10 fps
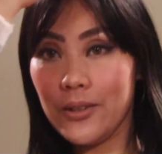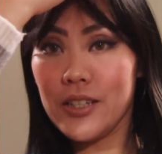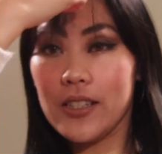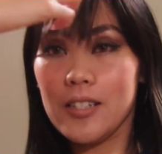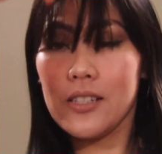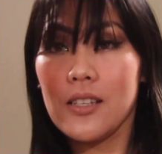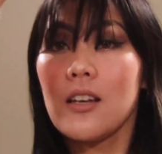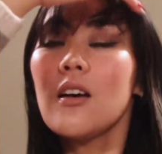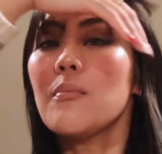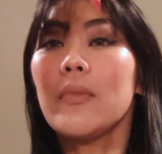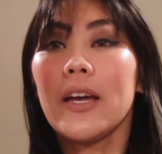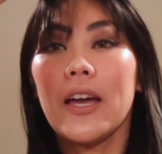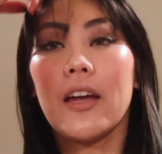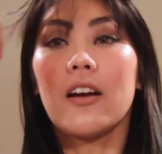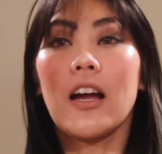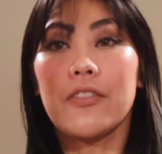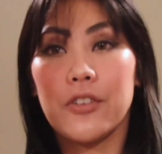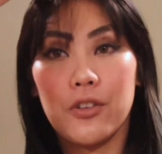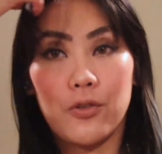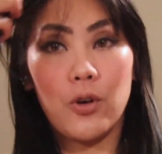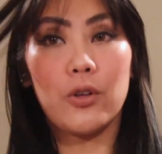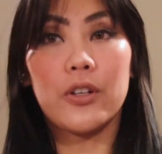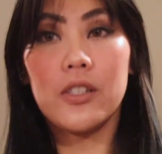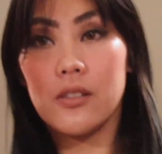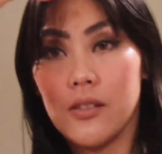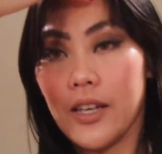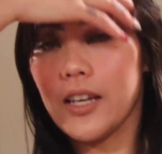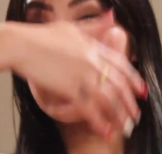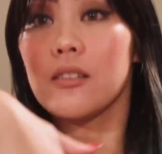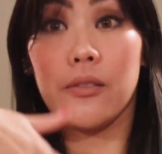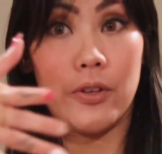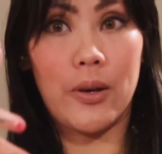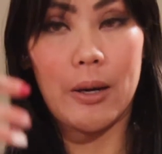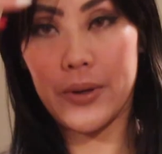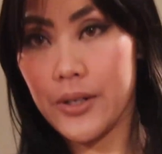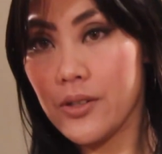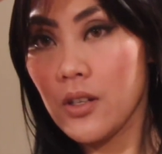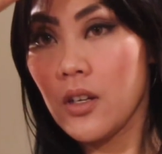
this is my hair after the rollers and a few hours.